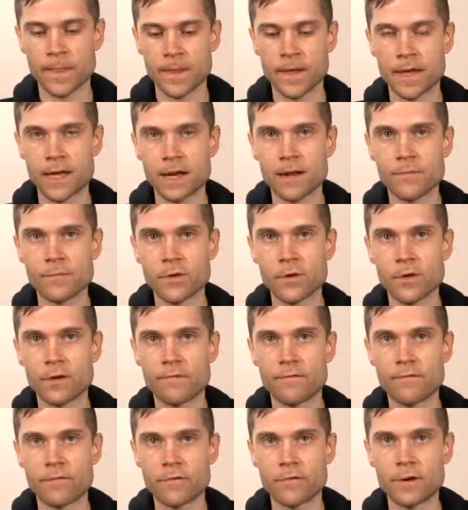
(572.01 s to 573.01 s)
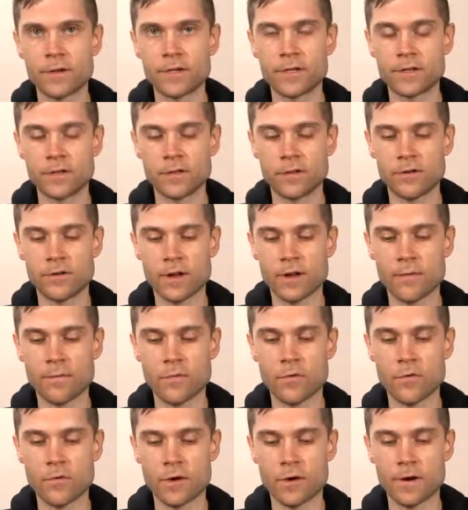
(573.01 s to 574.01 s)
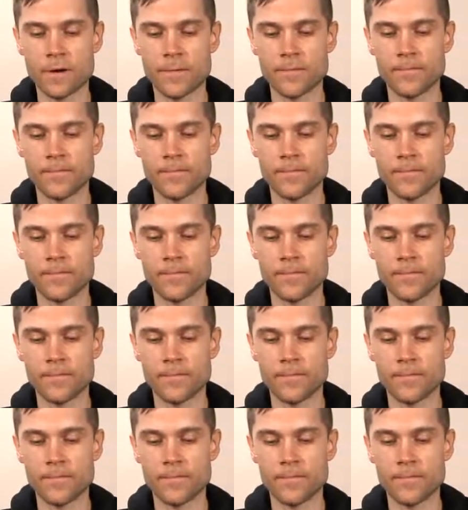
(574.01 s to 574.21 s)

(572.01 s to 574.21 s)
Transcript: and I'm looking forward to learning more